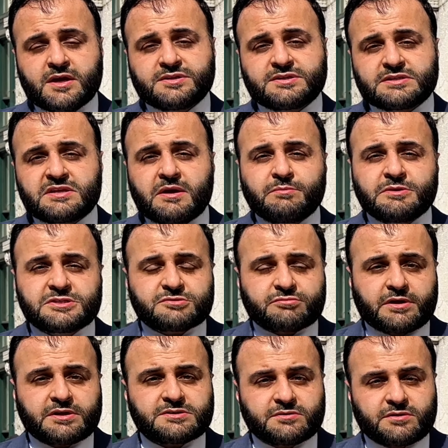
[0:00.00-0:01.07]
to
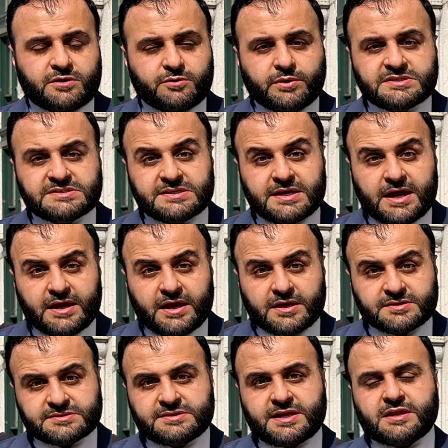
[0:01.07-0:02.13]
demonstrate to
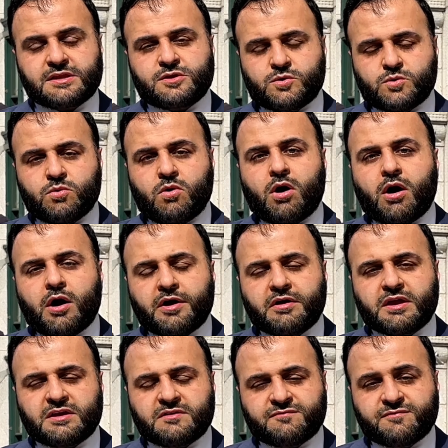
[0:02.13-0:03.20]
USCIS that you are,
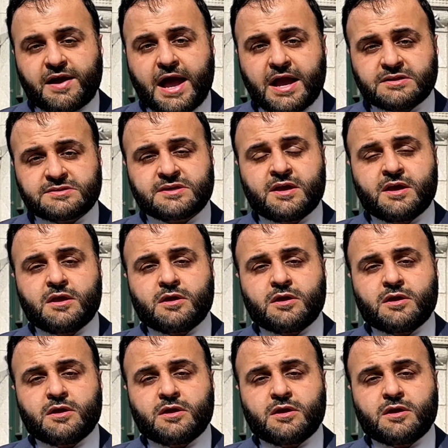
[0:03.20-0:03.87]
in fact,